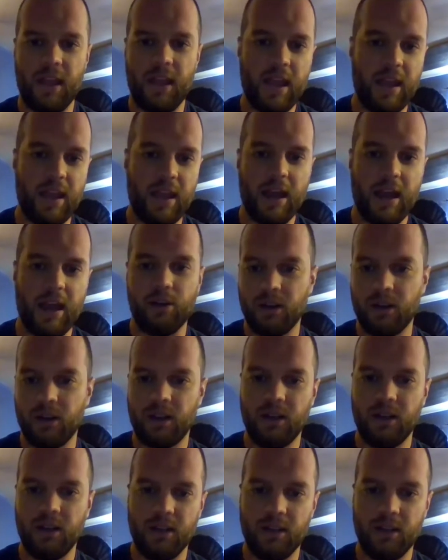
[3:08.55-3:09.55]
hey, how can
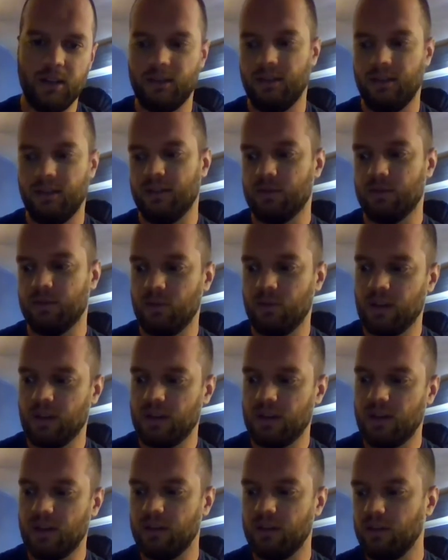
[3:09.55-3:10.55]
I get into this? What
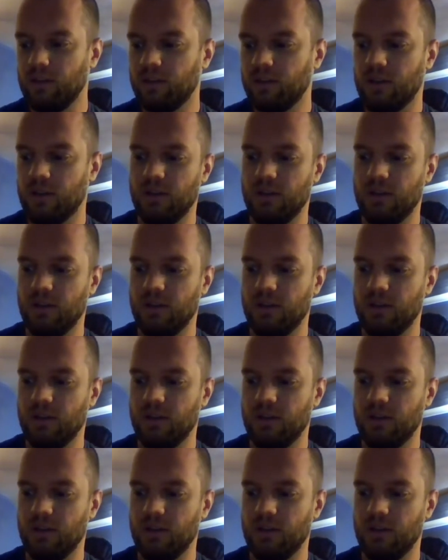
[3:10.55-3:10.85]
can I do?